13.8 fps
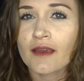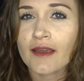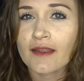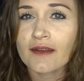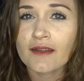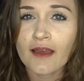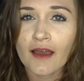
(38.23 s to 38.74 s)

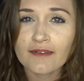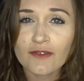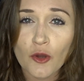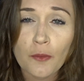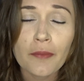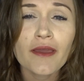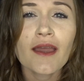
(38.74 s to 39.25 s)
a
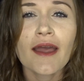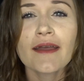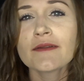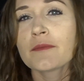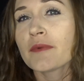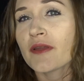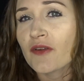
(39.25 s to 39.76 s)
topic
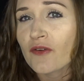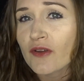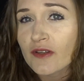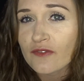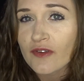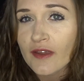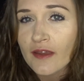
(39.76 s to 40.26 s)
and a
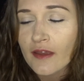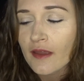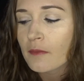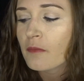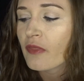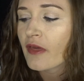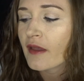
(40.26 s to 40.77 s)
period of
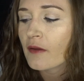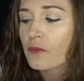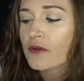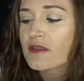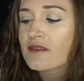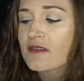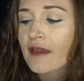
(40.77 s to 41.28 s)
time that
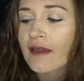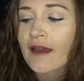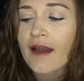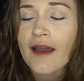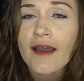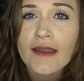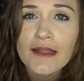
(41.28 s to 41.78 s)
was
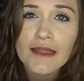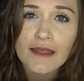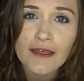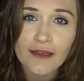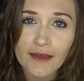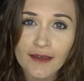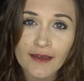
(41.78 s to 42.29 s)

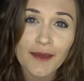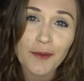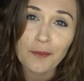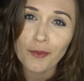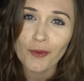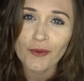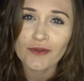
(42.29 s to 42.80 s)
highly
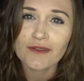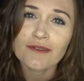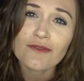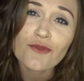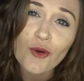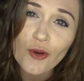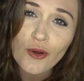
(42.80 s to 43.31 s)

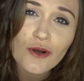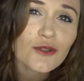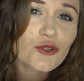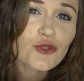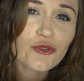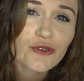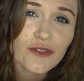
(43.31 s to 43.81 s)
important for
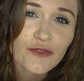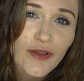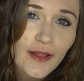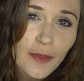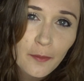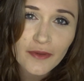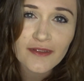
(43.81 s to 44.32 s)
cultural
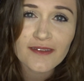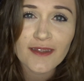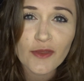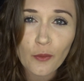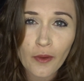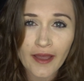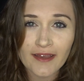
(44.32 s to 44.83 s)
development in
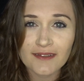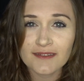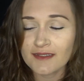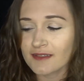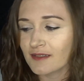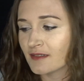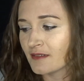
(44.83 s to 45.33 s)
the
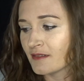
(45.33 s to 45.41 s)
West.